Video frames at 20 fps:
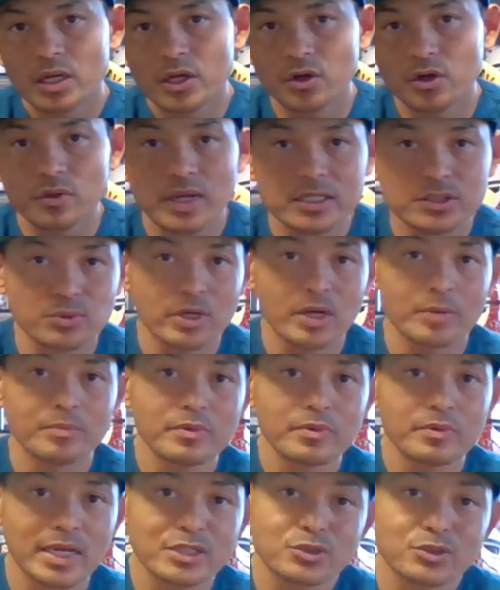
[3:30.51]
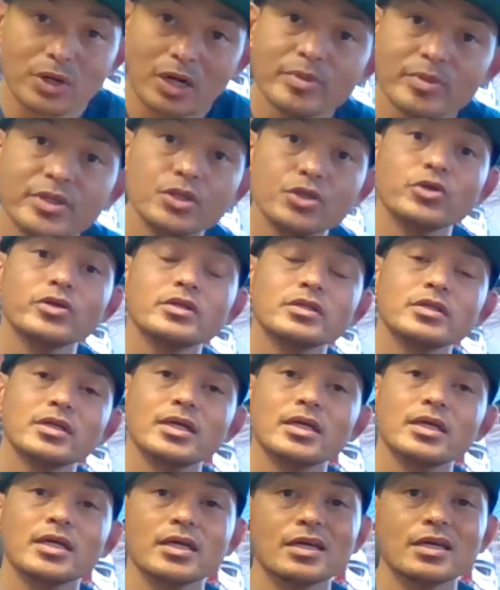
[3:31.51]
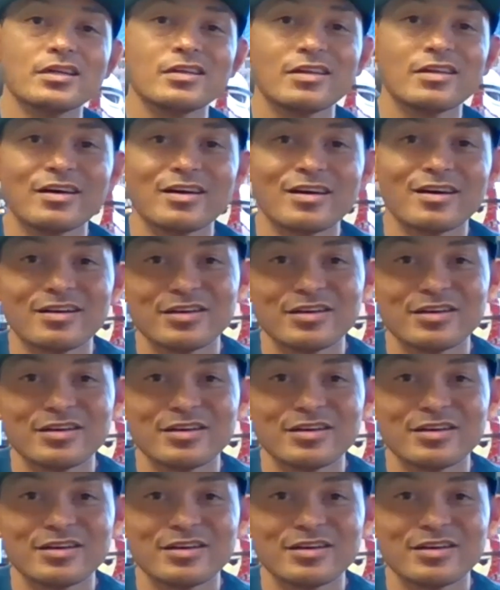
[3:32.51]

you know that's what that's what I've been doing, and uh,